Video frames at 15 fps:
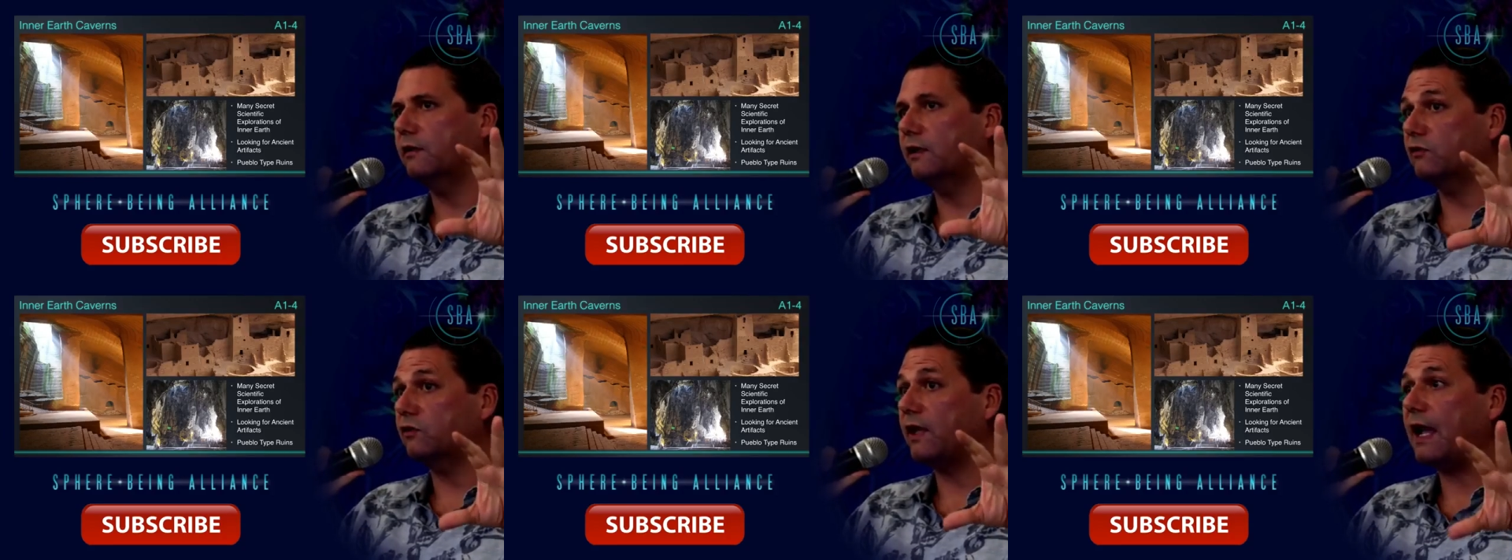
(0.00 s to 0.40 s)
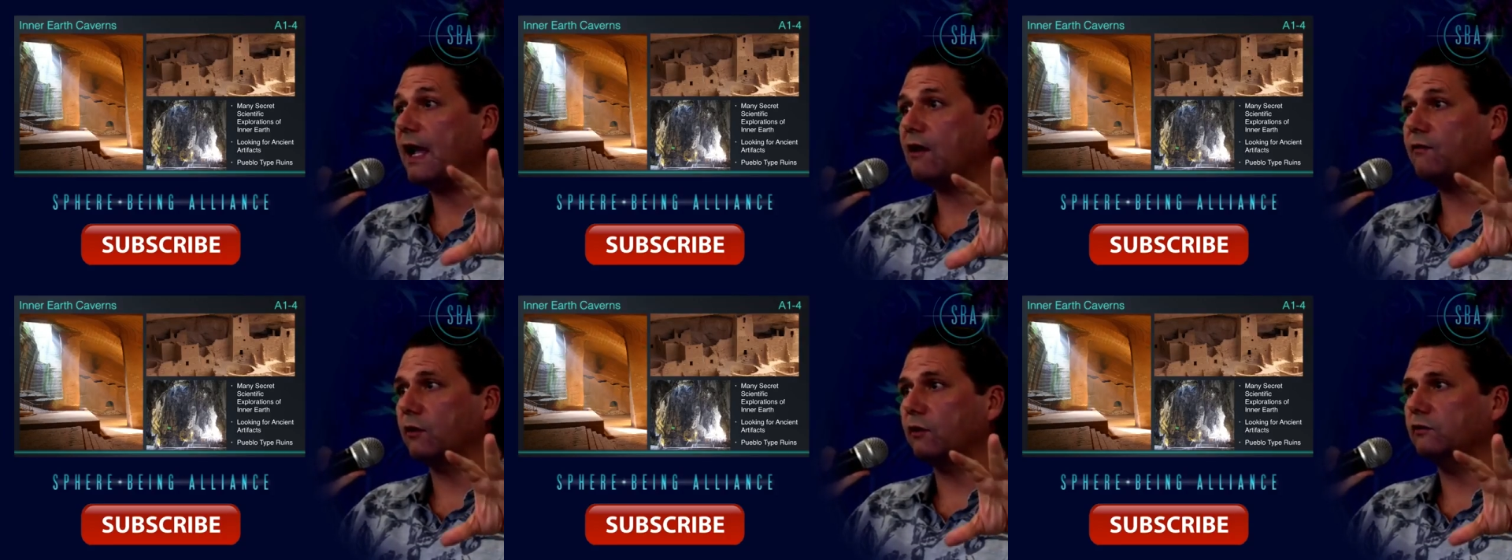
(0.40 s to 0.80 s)
these
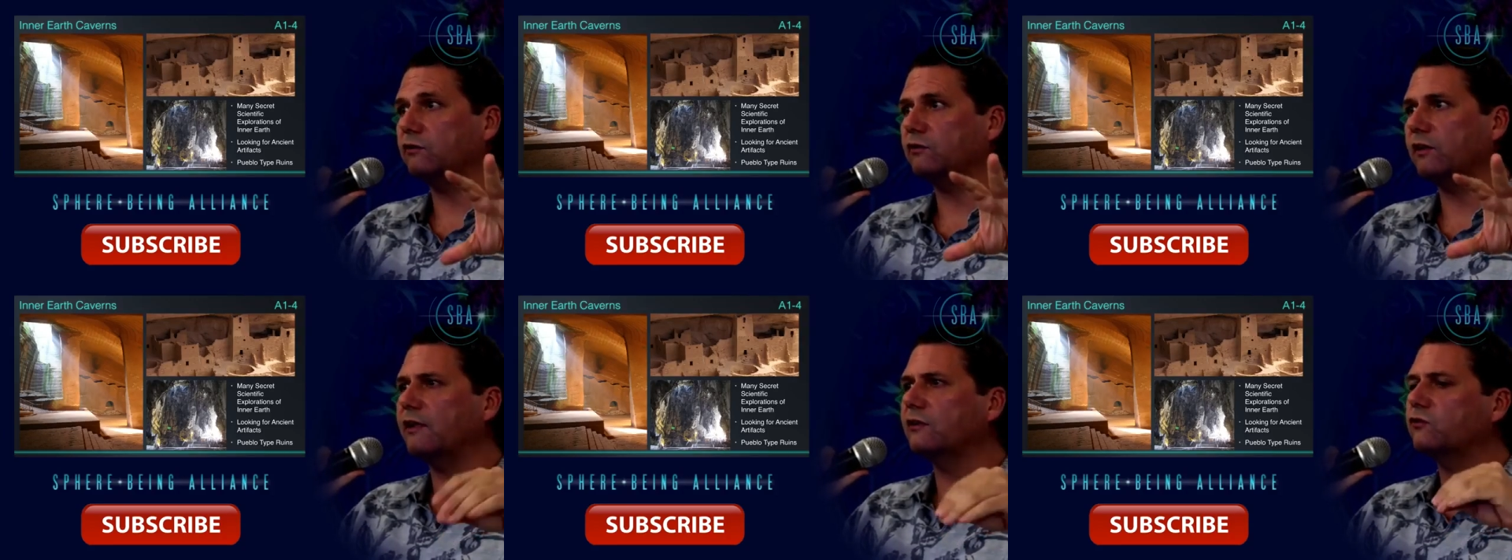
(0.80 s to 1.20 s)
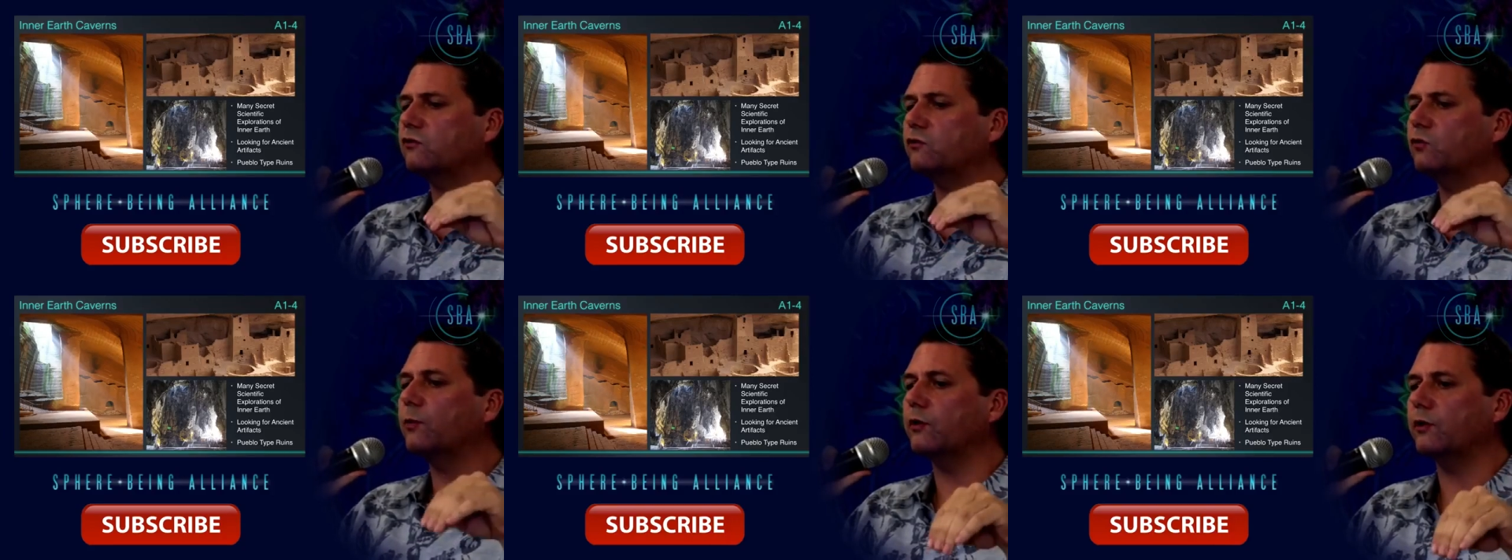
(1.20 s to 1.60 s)
caverns, not
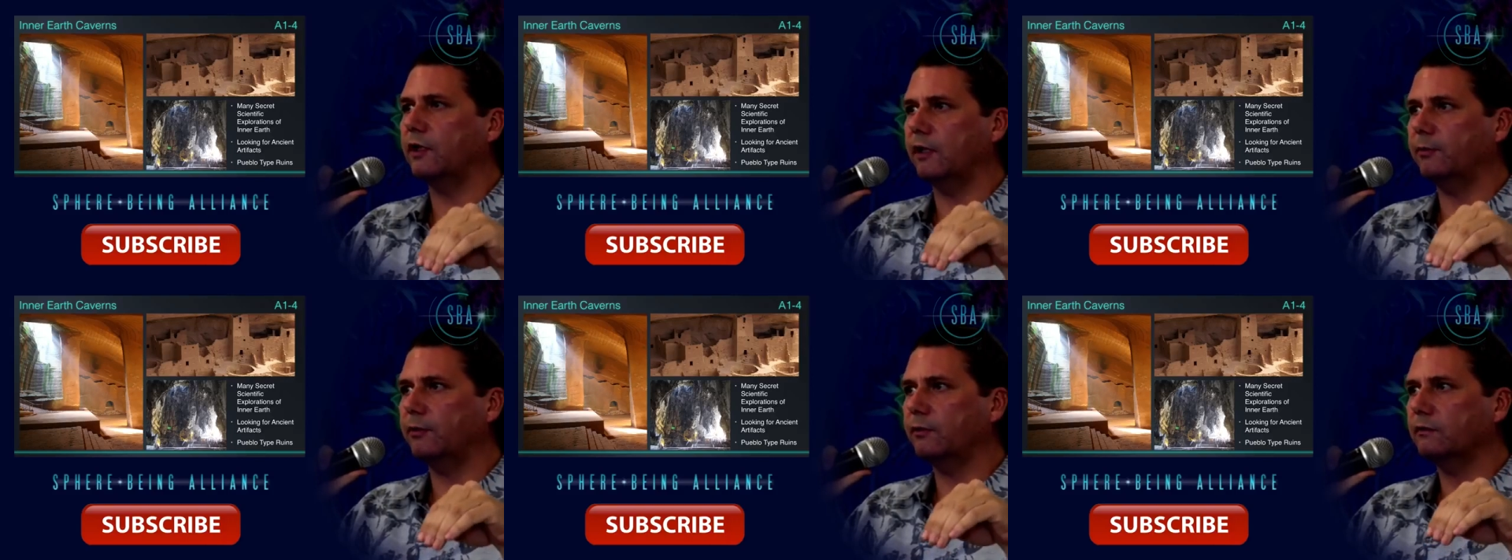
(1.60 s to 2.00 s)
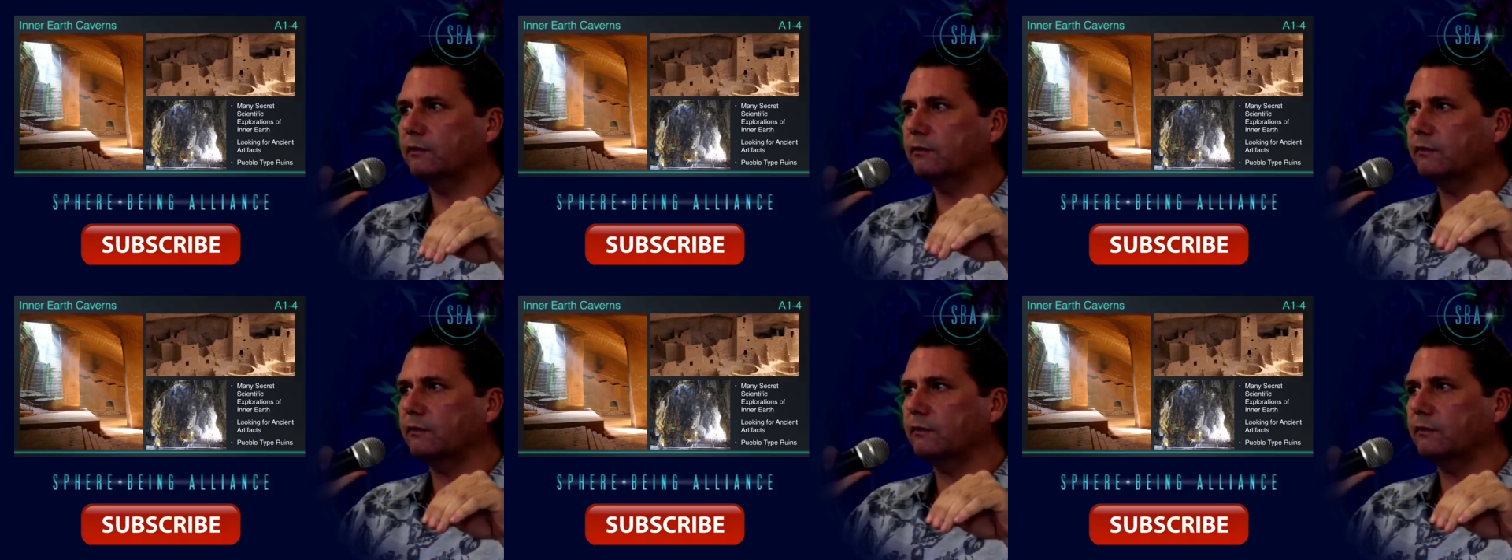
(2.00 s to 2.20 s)
super deep,